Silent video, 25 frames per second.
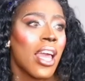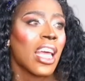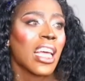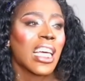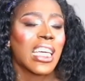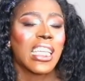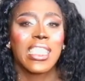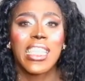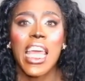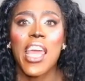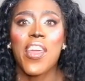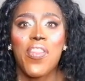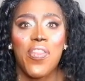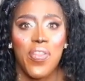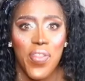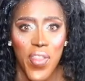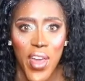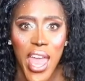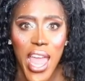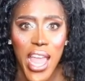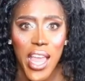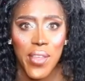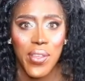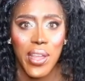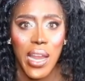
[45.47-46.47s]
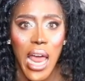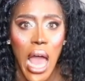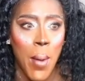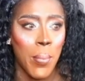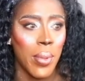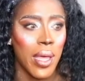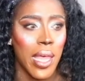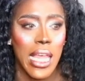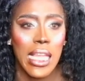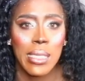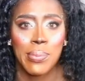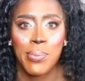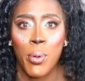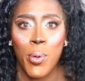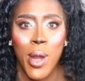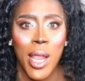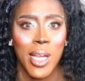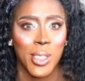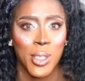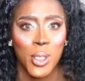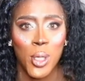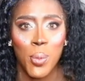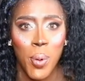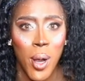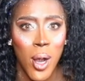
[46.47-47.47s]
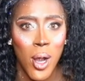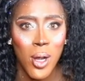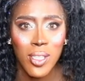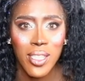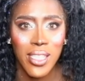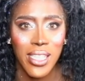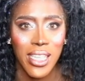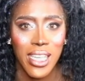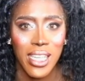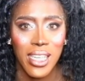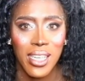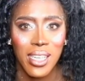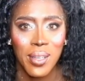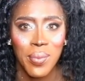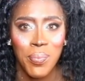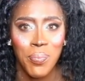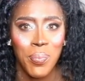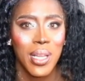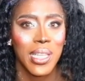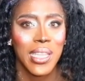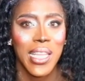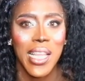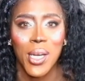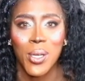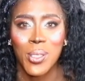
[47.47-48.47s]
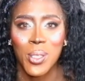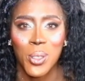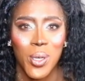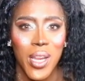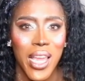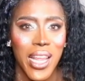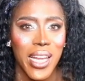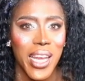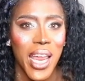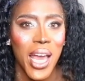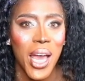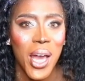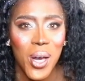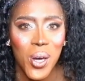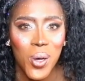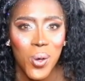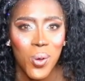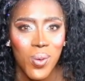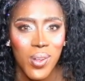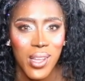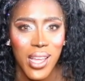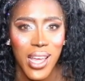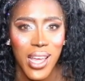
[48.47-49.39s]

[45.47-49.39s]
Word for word: because they think that I'm an inspirational person. But little do they know,